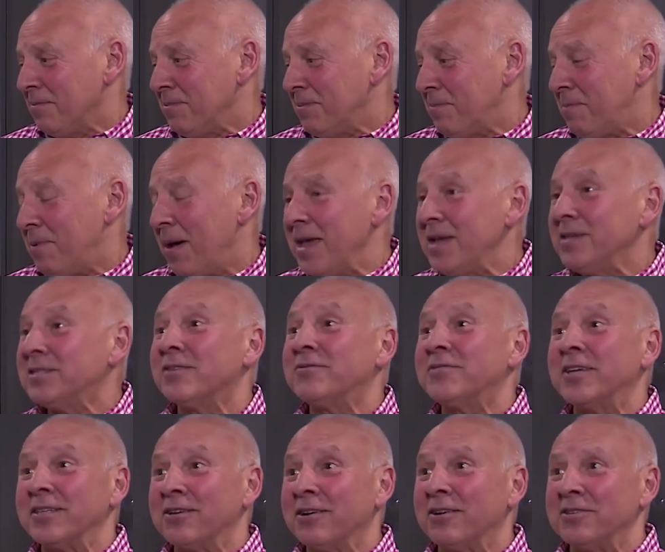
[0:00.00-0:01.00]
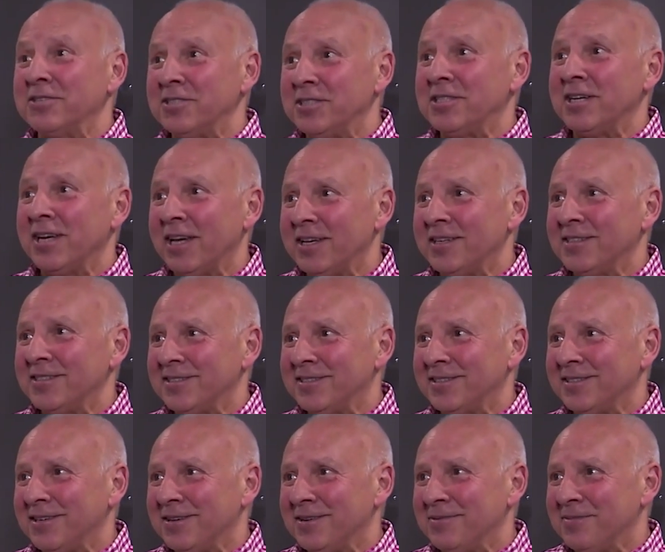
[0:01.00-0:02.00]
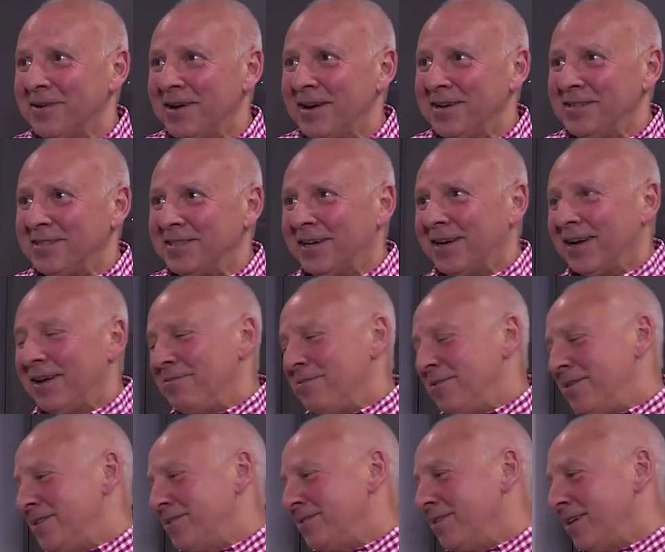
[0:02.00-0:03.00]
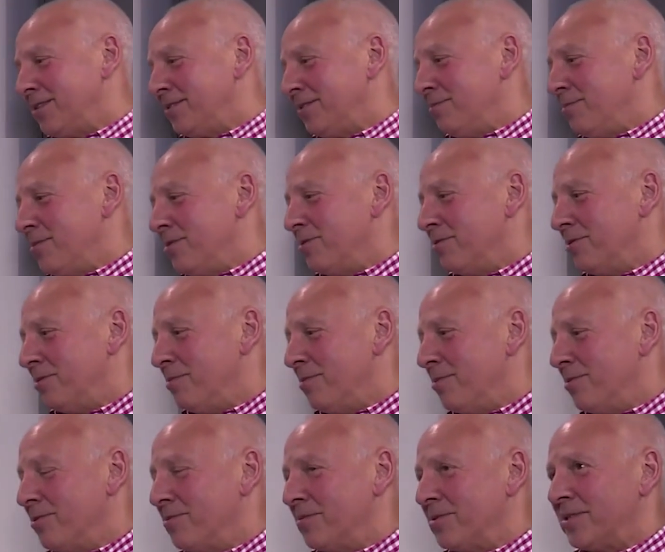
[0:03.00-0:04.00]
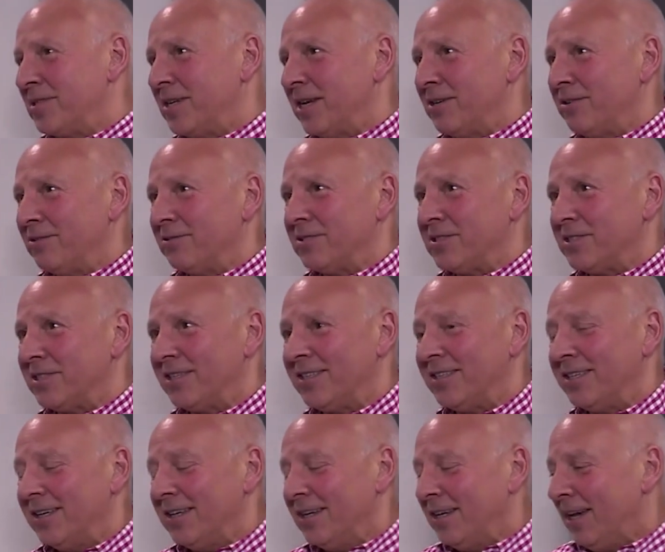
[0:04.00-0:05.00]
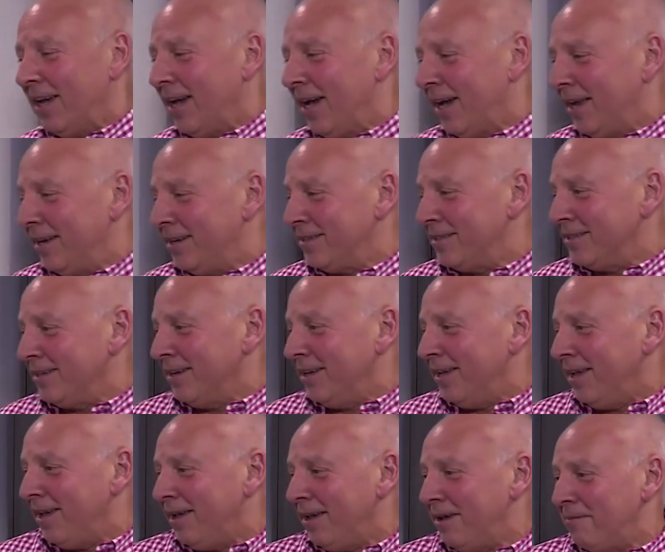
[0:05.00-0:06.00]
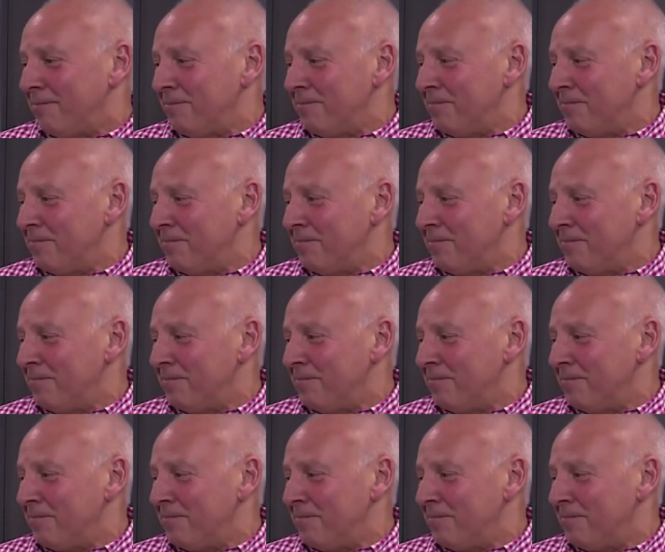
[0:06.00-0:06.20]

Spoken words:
the pace of technology change. We're interacting more and more with technology, and I